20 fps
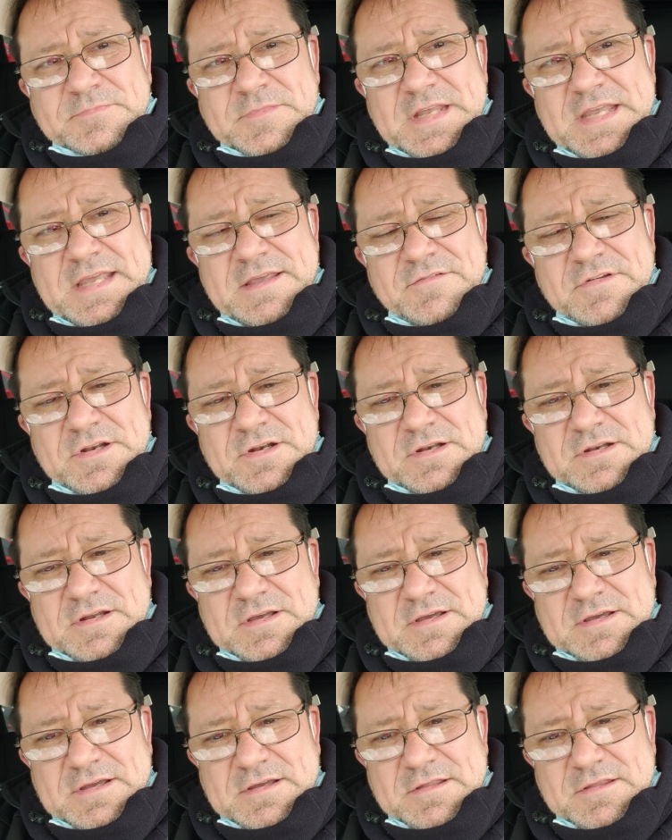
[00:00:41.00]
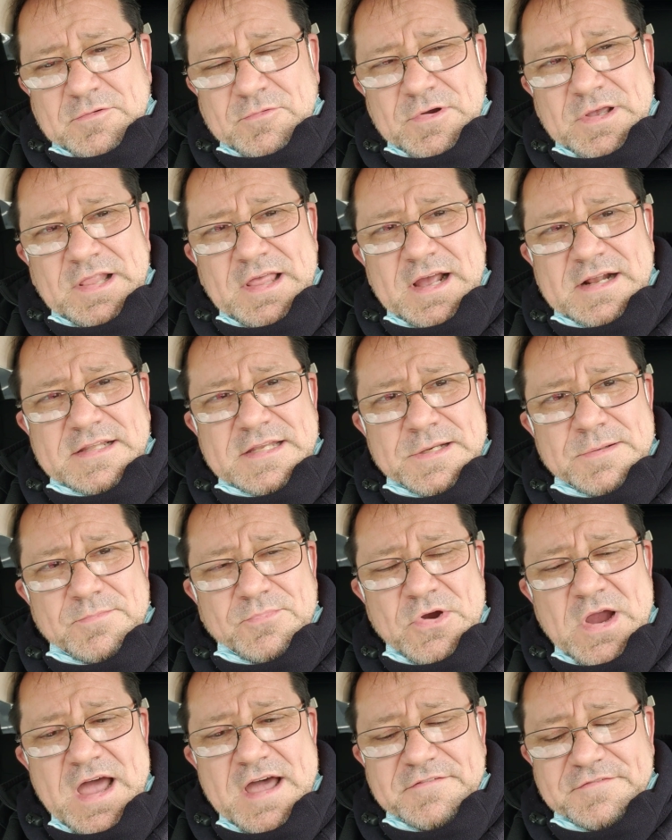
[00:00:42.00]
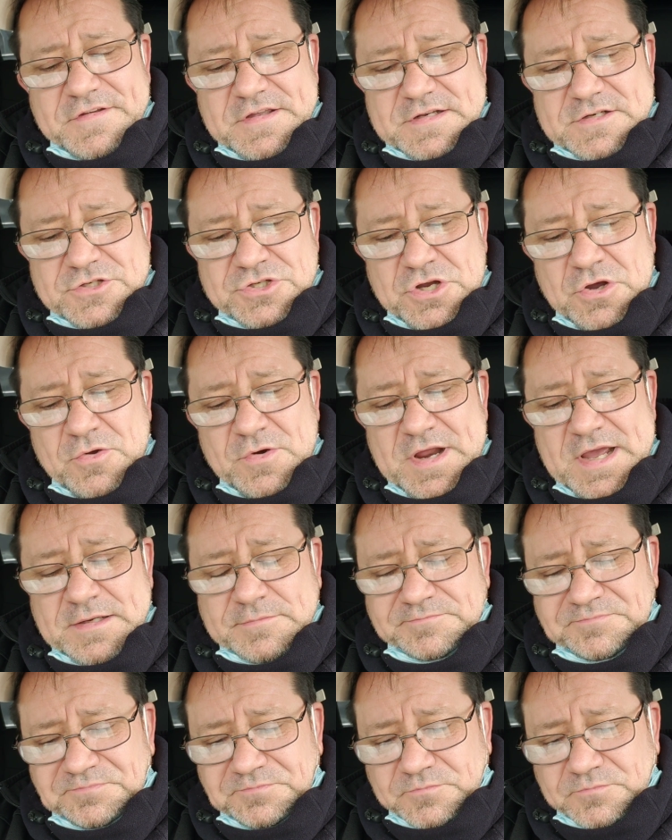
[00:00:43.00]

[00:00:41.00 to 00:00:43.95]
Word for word: Even uh, the reluctant prophet Jonah,